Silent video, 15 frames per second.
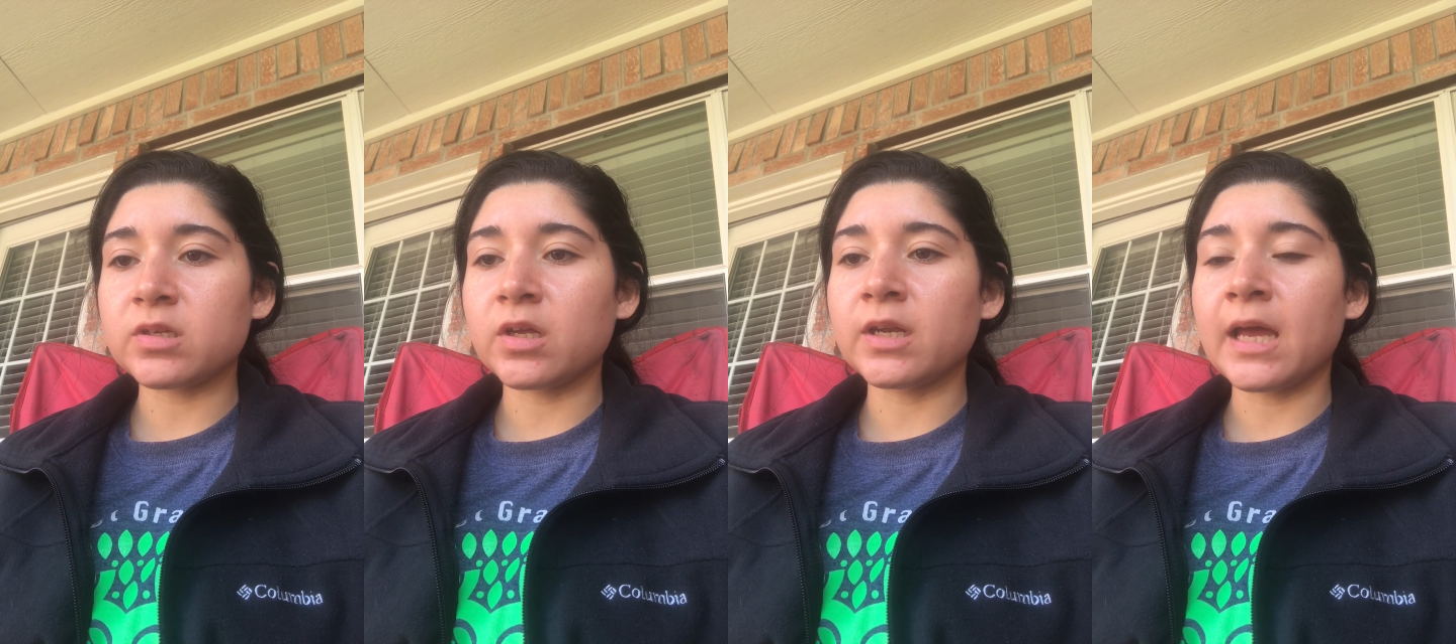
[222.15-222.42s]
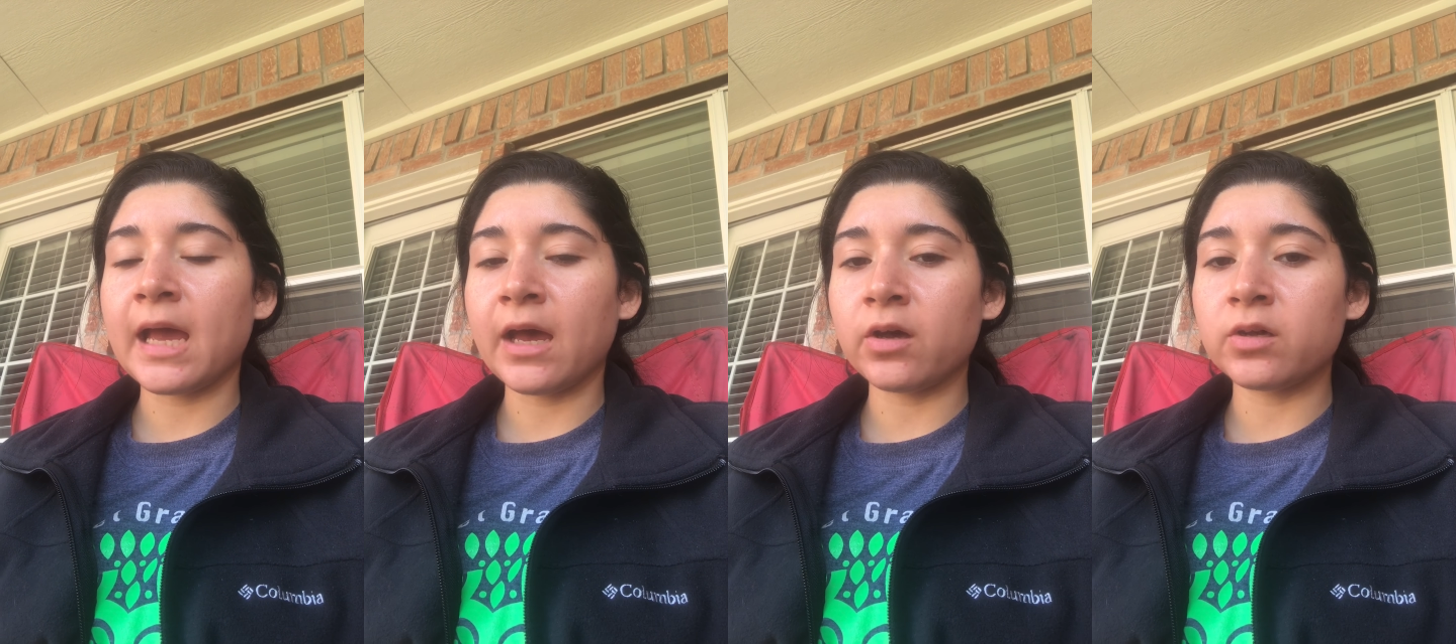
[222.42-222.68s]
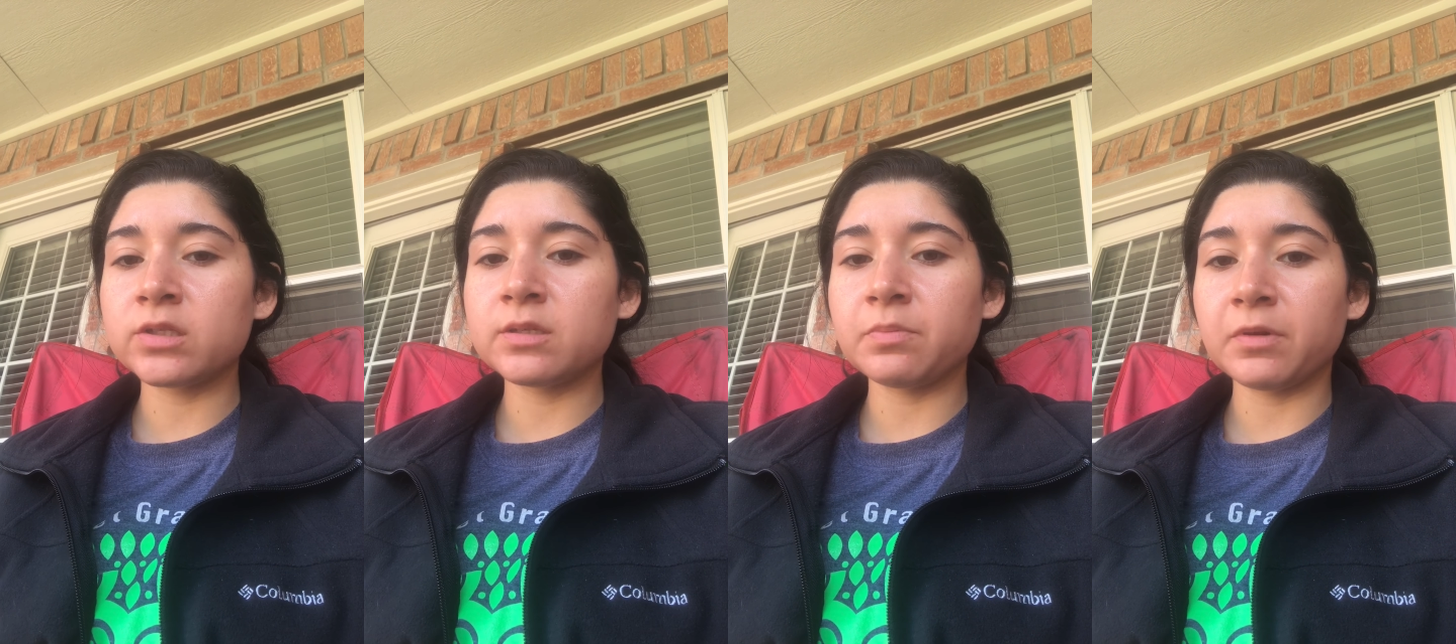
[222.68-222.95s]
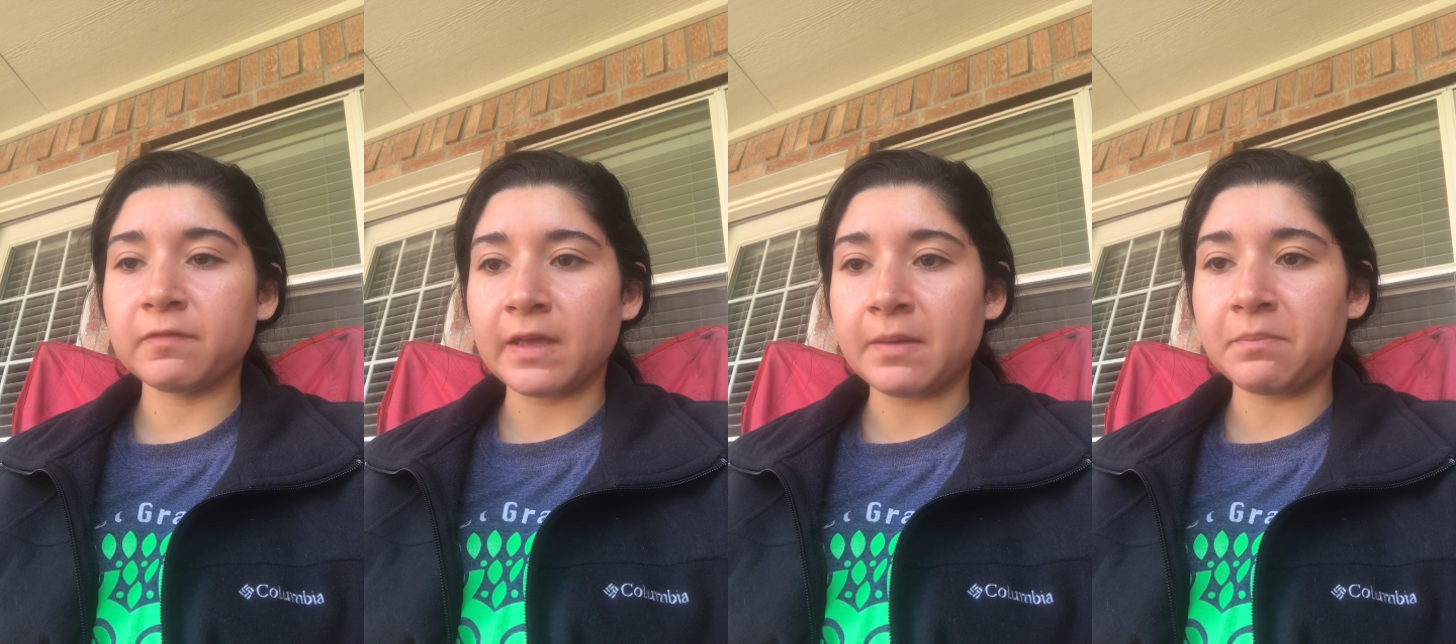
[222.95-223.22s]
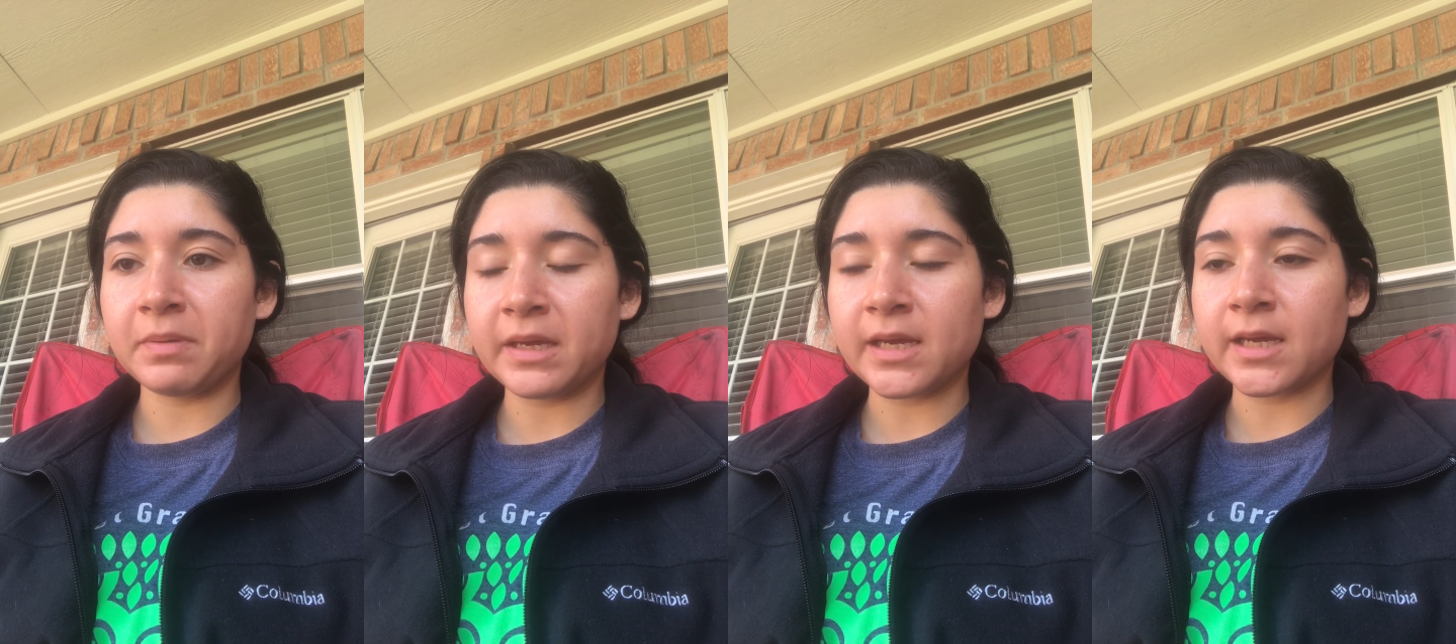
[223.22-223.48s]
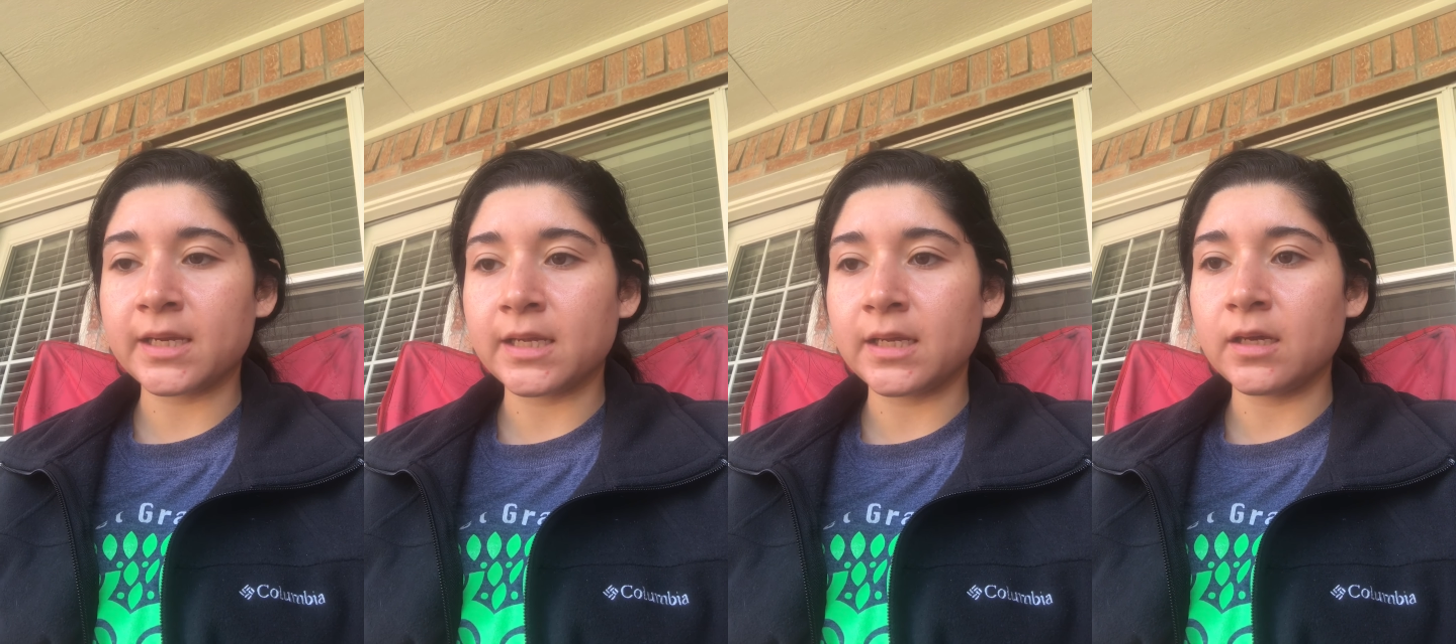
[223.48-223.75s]
on how to prevent
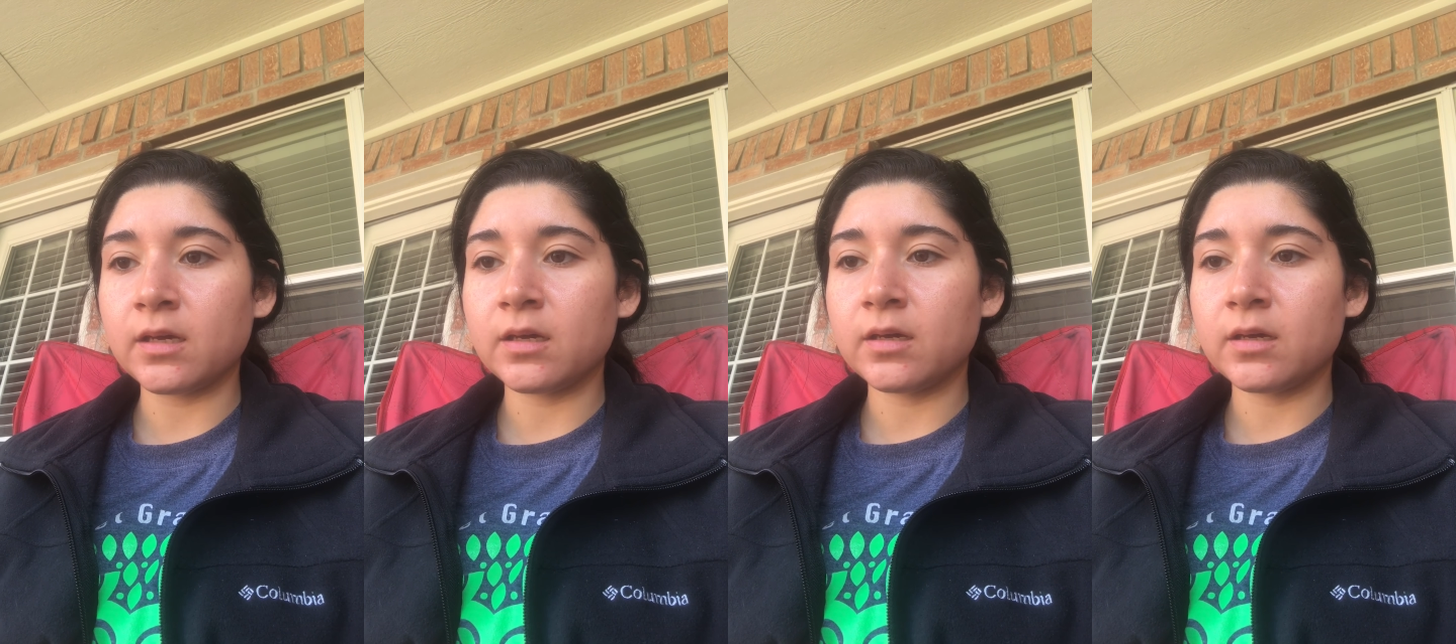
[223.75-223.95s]
PID.